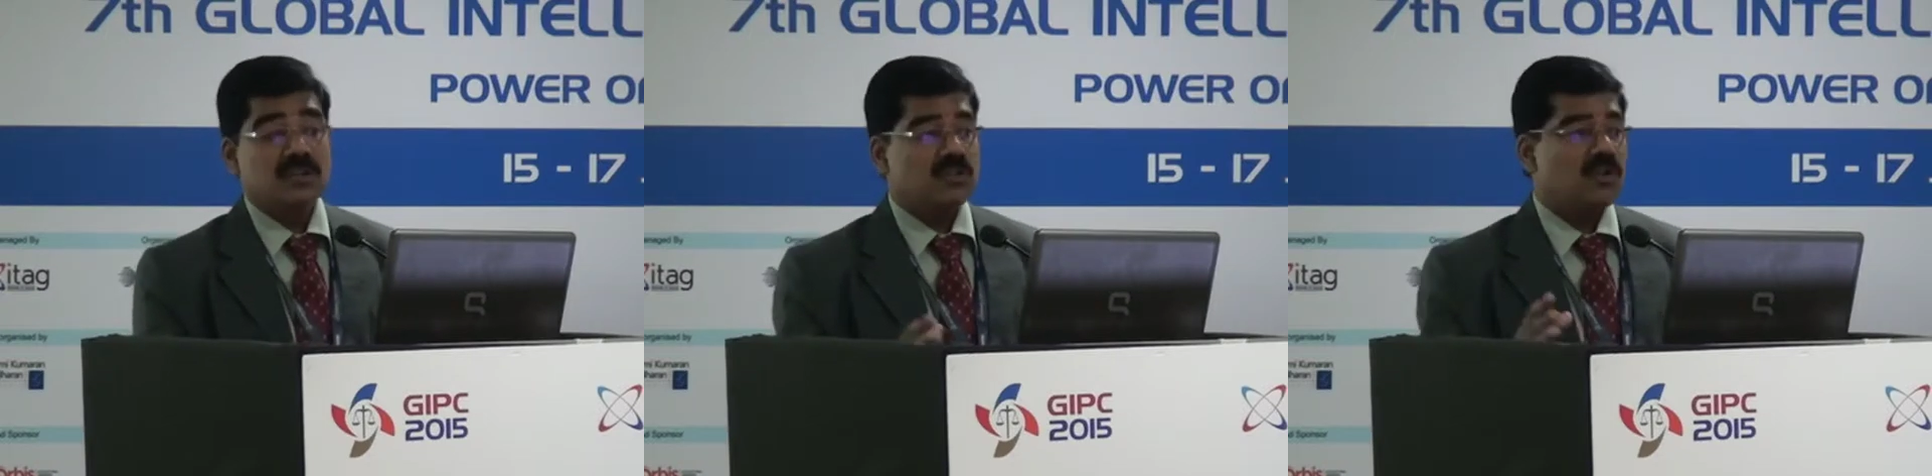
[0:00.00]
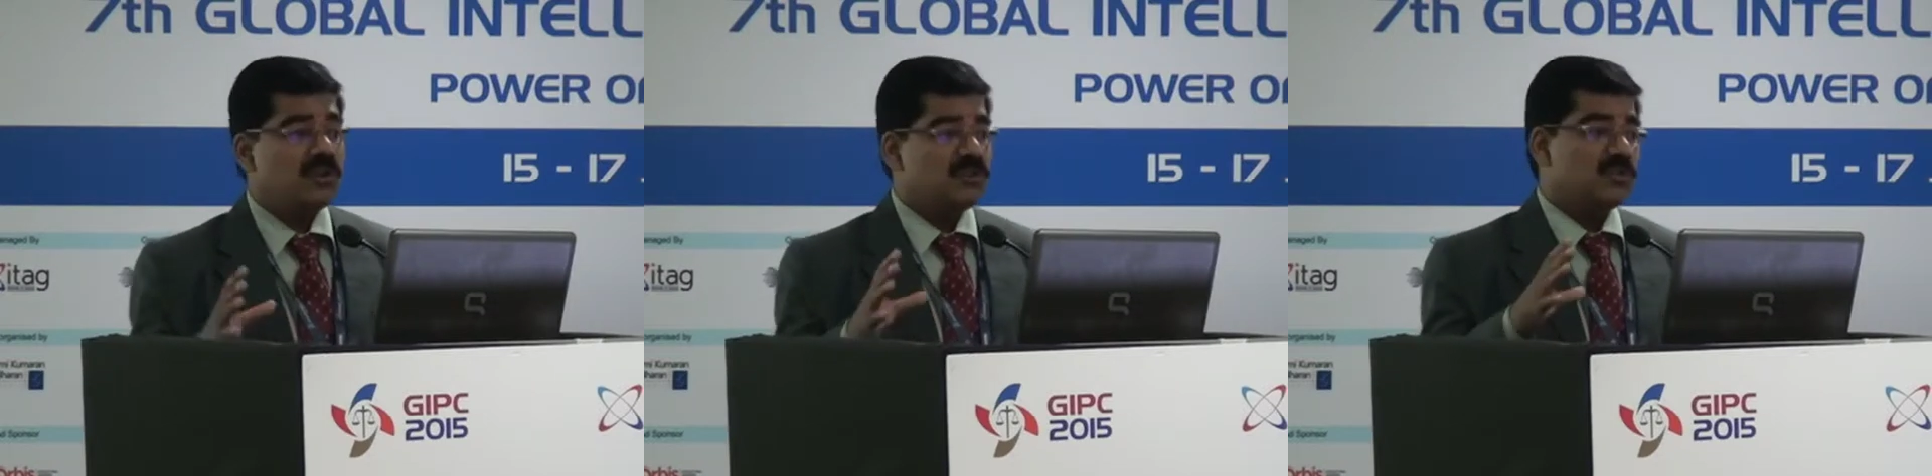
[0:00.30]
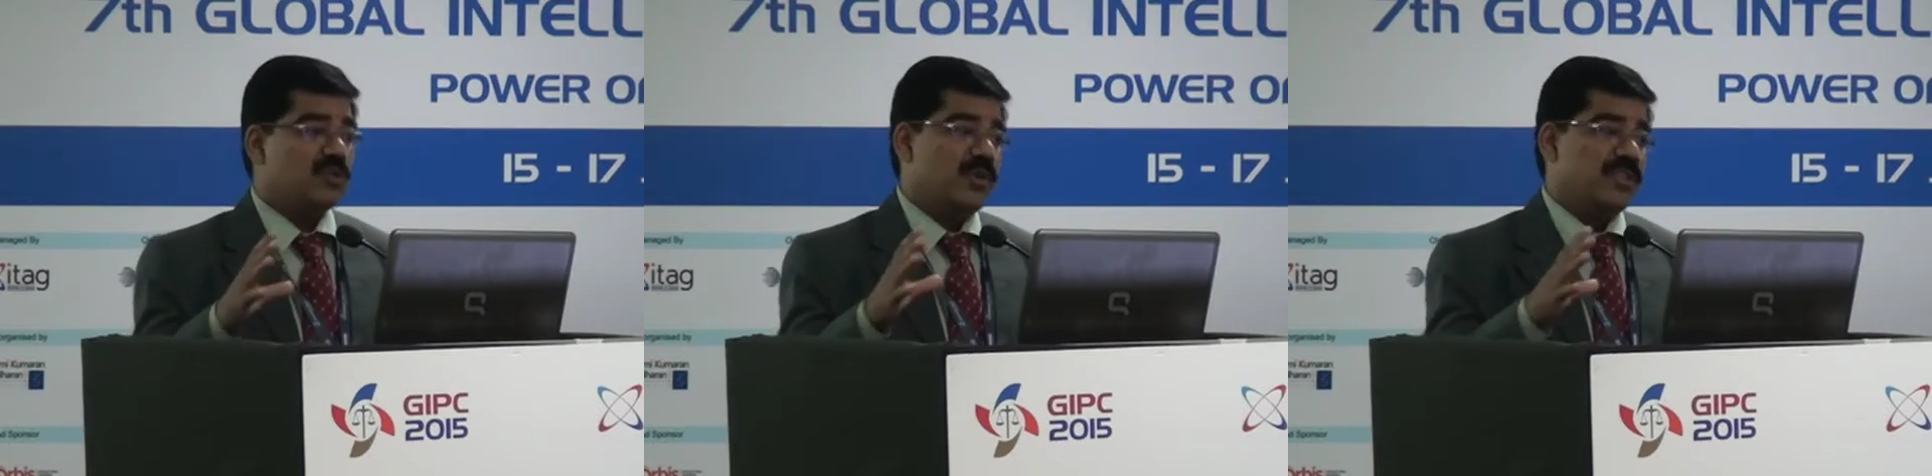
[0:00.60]
So all
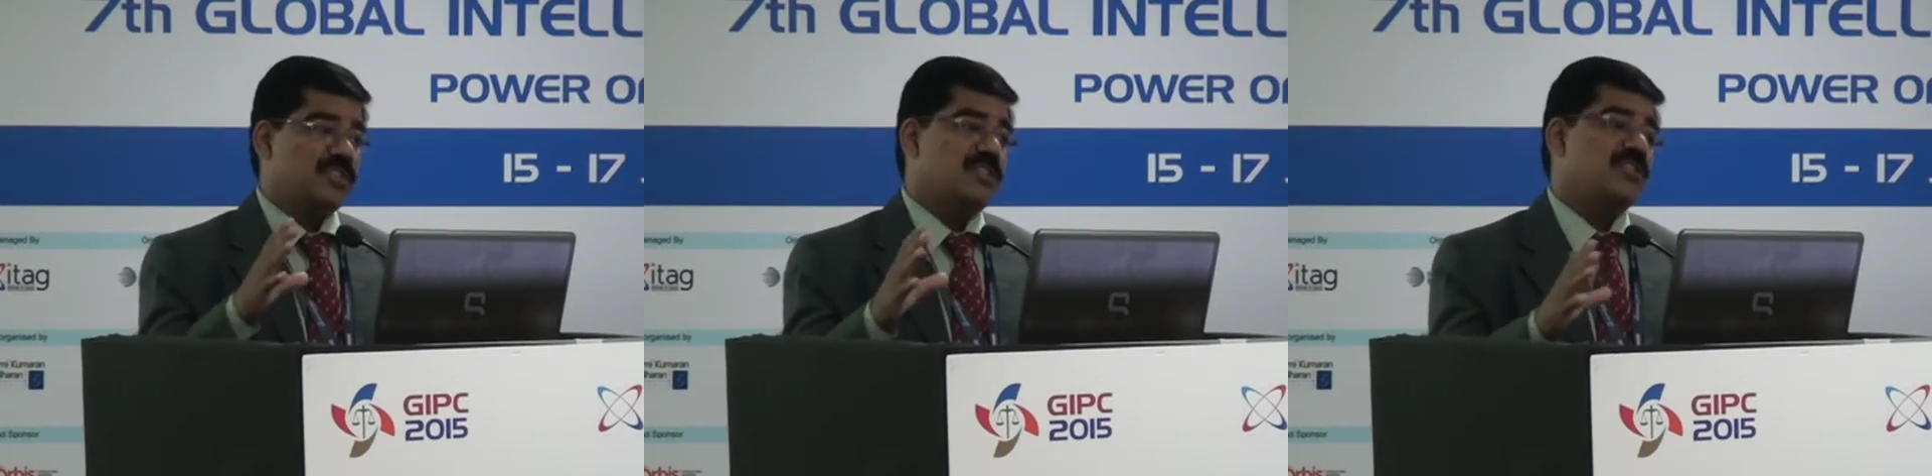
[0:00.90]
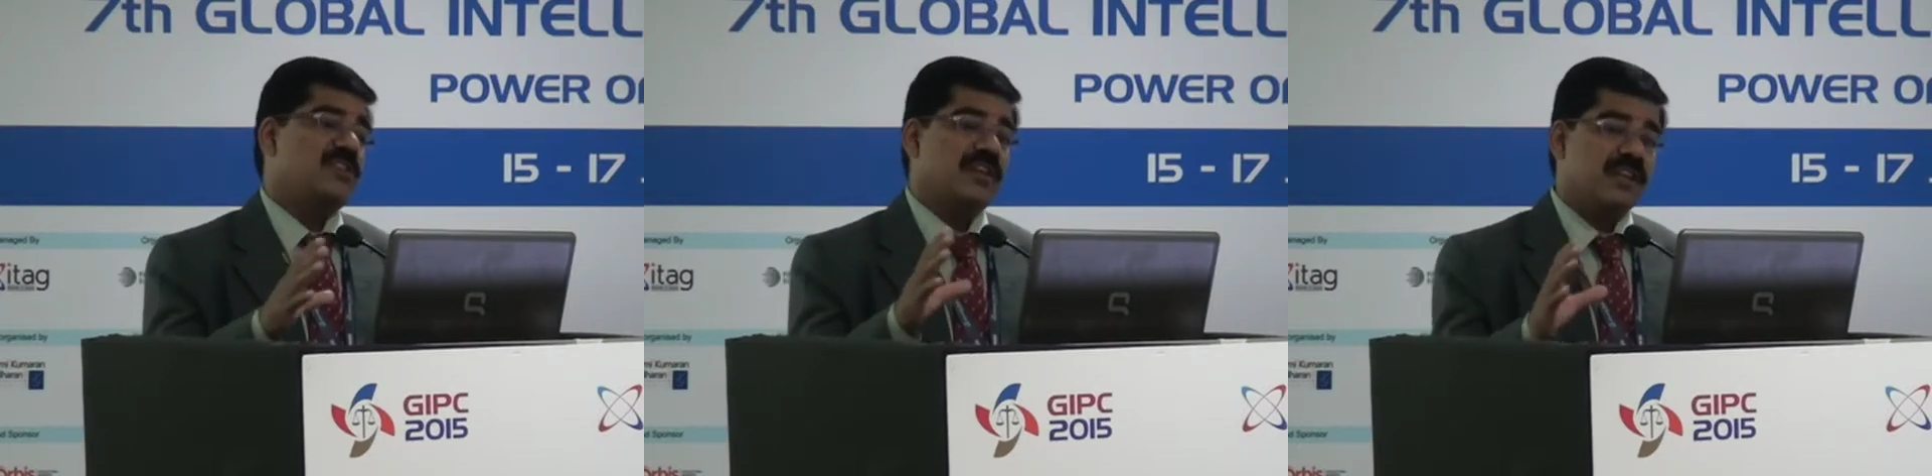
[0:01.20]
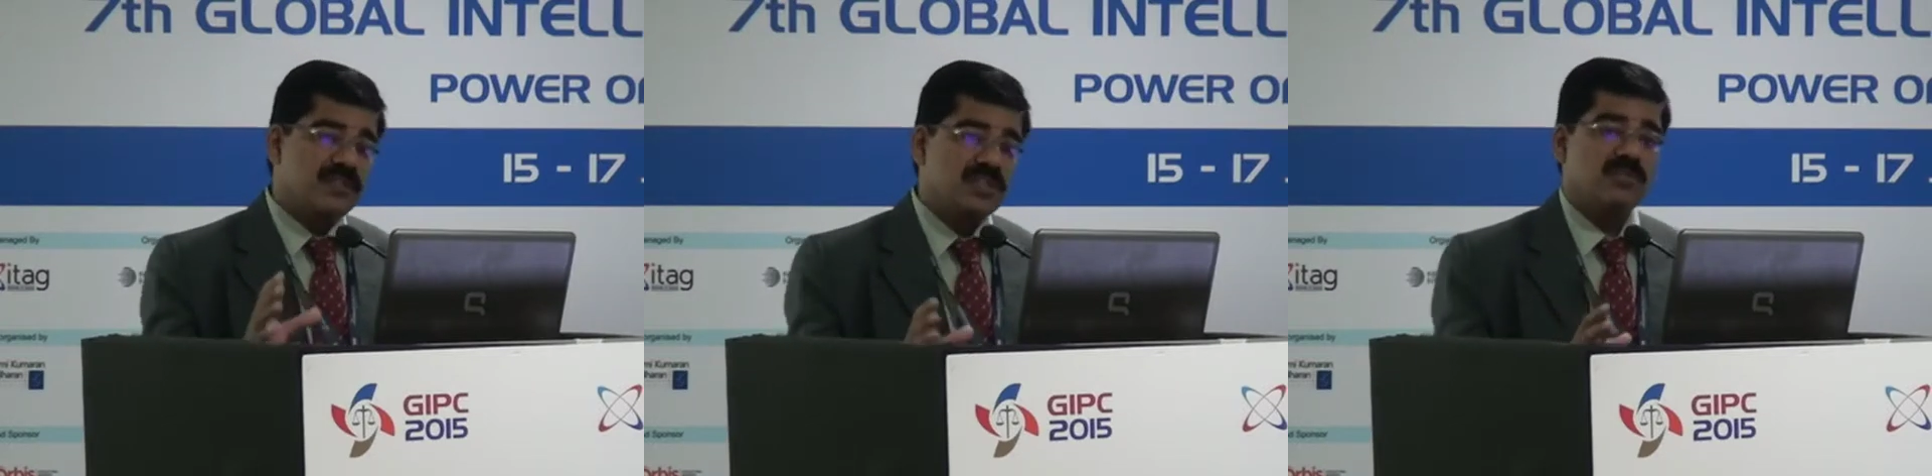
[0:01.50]
those questions are
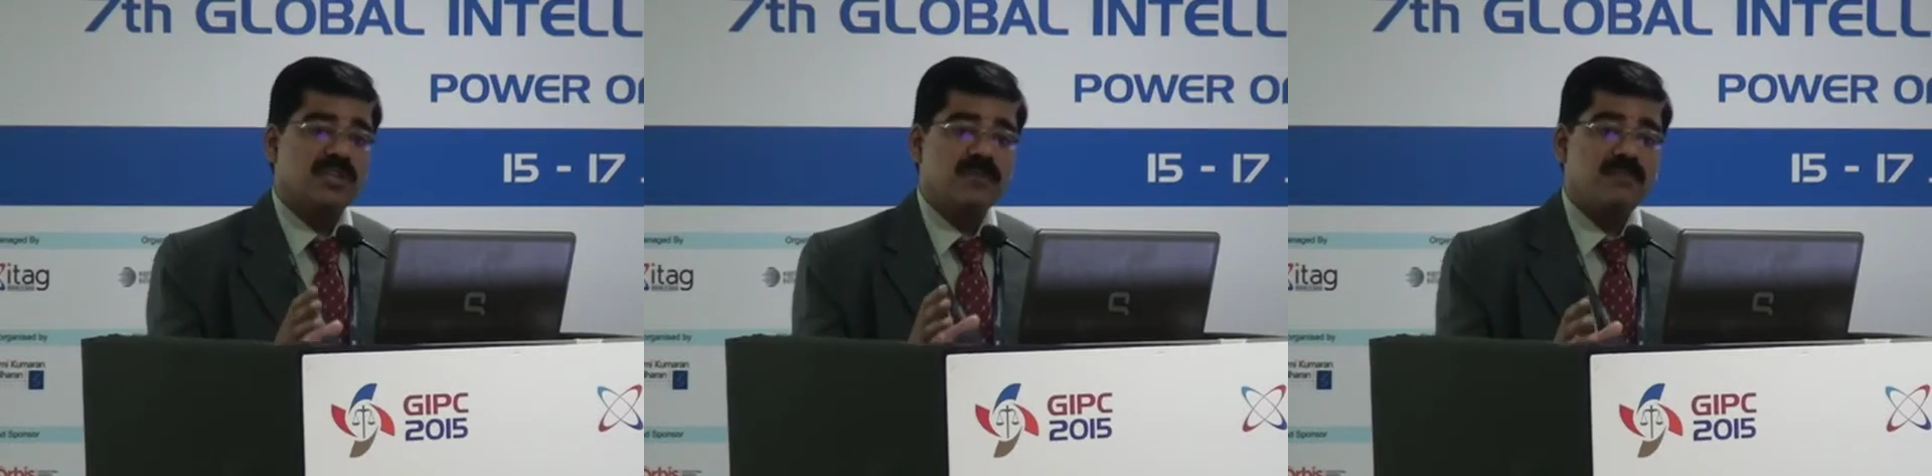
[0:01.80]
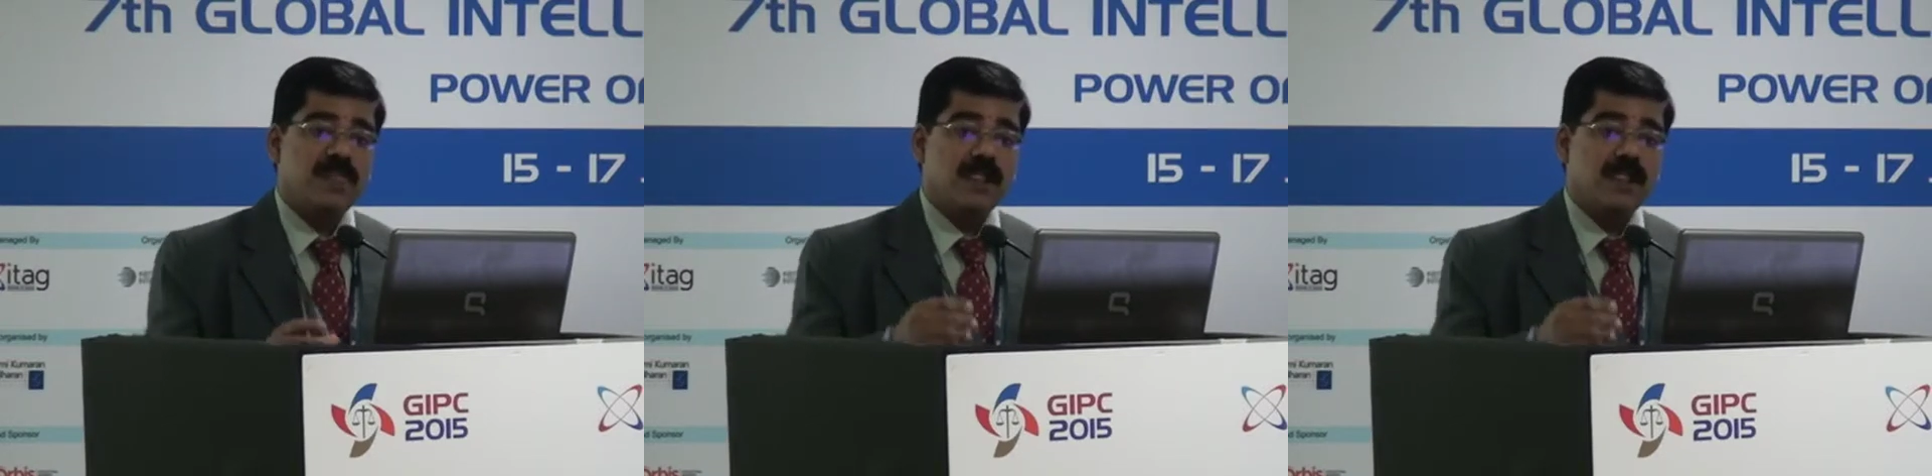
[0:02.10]
given to them